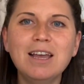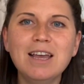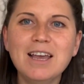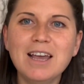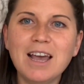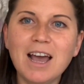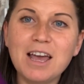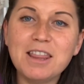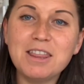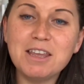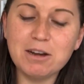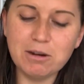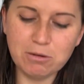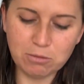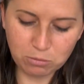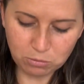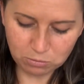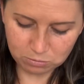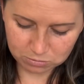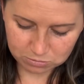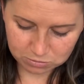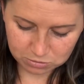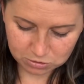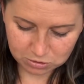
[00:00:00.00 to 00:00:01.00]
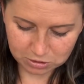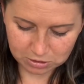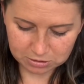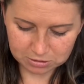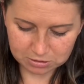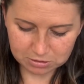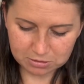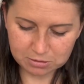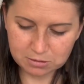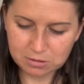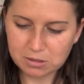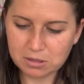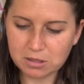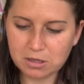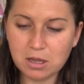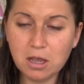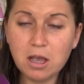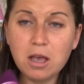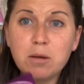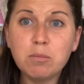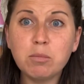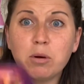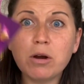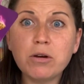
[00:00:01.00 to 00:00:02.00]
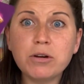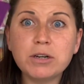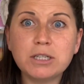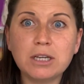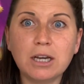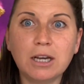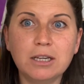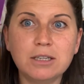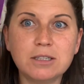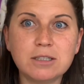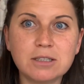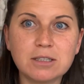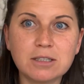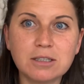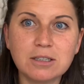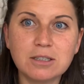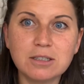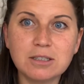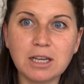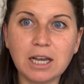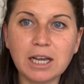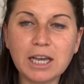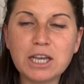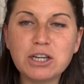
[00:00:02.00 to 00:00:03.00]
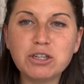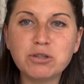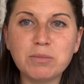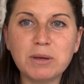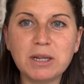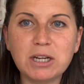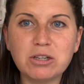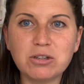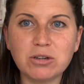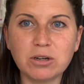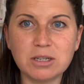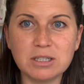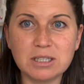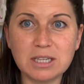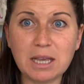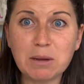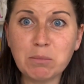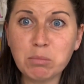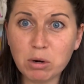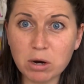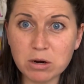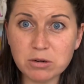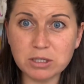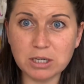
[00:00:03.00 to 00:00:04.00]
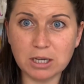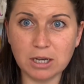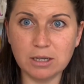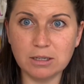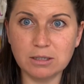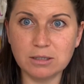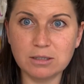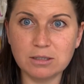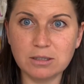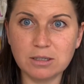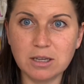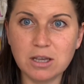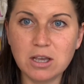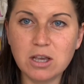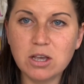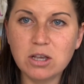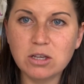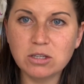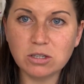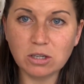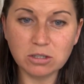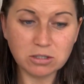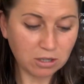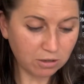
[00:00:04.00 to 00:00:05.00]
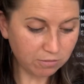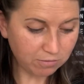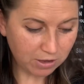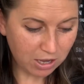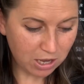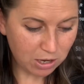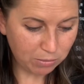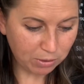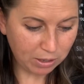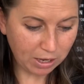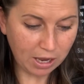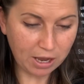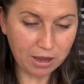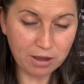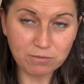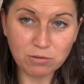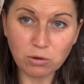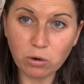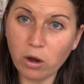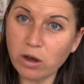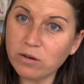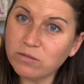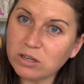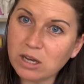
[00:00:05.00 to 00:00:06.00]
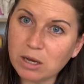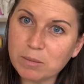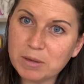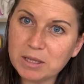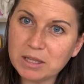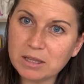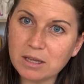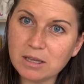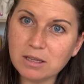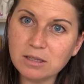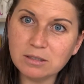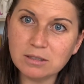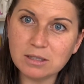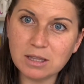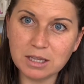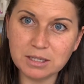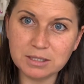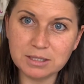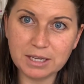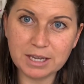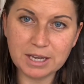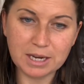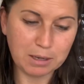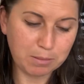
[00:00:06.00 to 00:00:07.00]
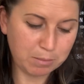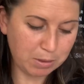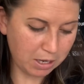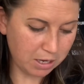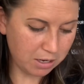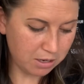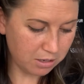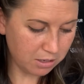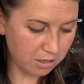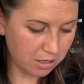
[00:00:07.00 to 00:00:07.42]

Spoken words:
And then, oh goodness, prioritize. So Archangel Metatron is saying prioritize. So far we have you're overcoming things are getting better.